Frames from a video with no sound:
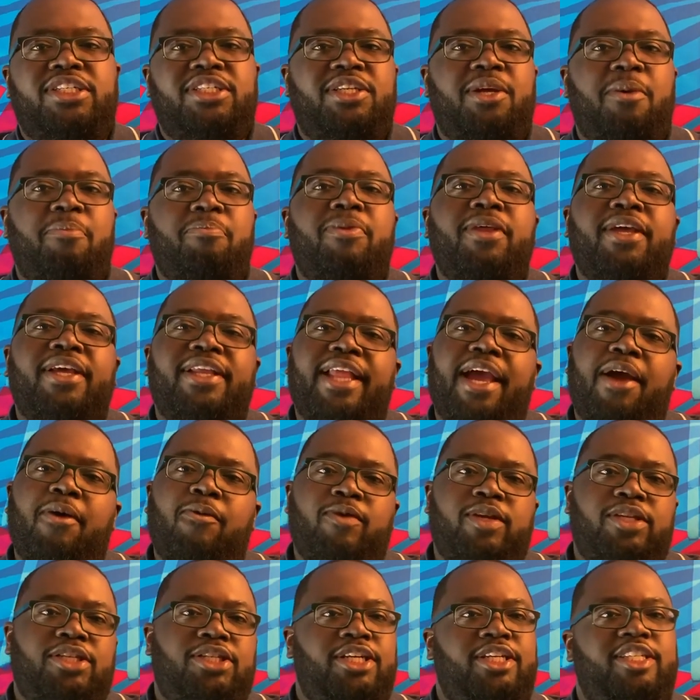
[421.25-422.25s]
something that
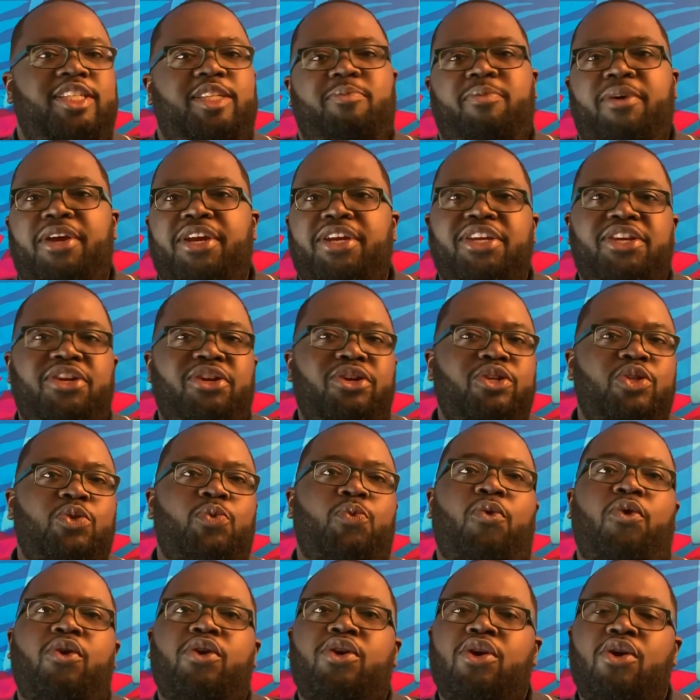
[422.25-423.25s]
we just spent years
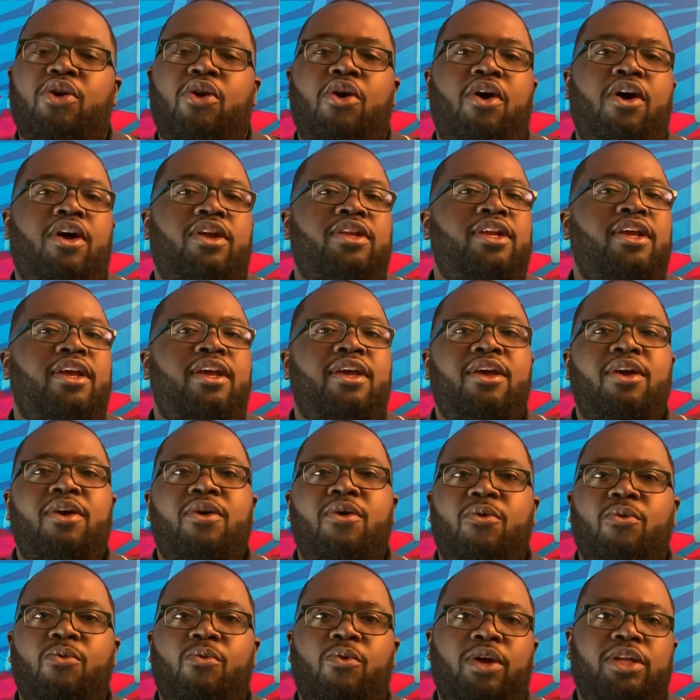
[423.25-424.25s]
working on.
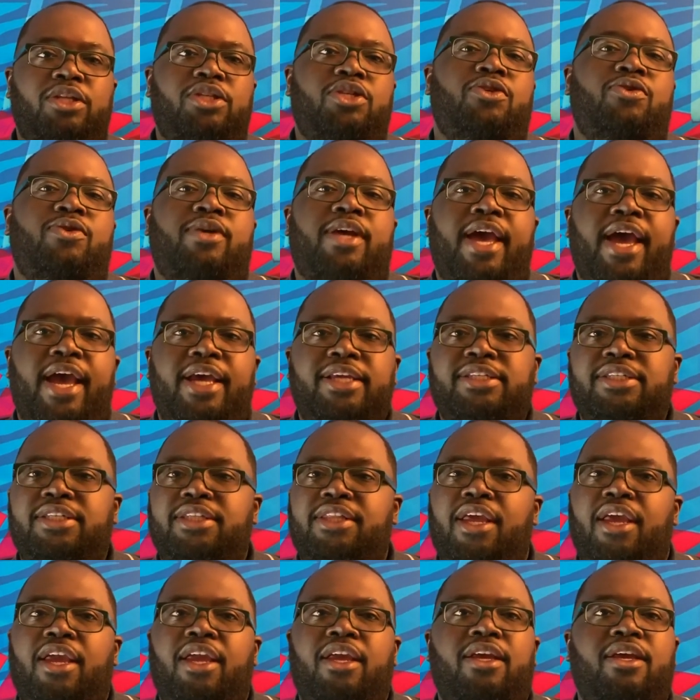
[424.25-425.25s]
What do you guys
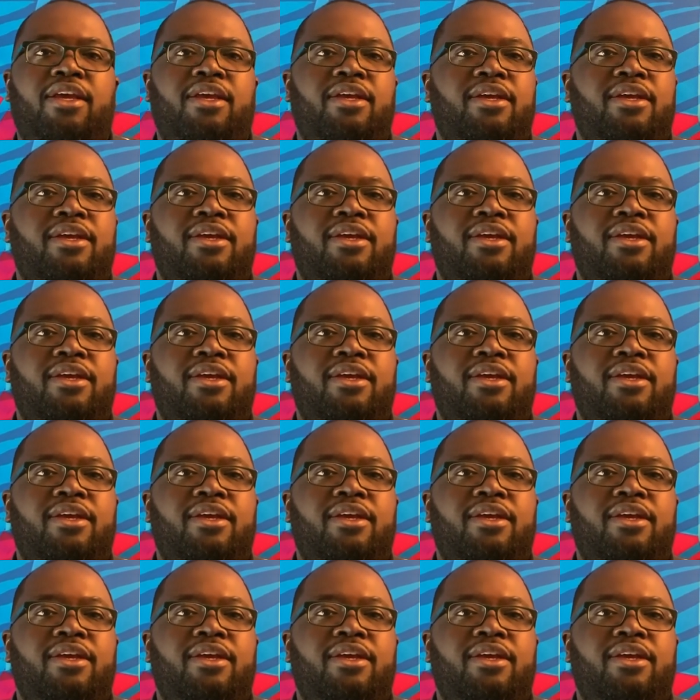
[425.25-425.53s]
think?